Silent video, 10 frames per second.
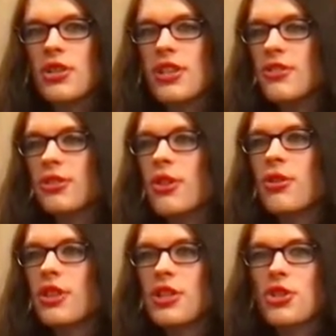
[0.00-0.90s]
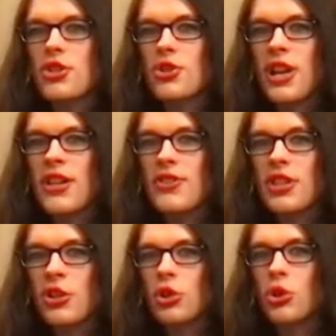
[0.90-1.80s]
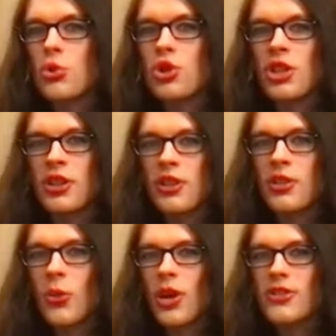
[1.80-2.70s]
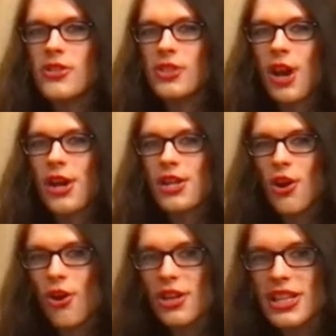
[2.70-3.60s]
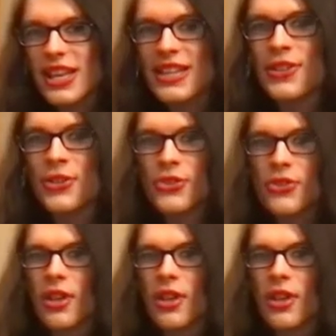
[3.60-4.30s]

It's literally just trans inclusion in the way society already is.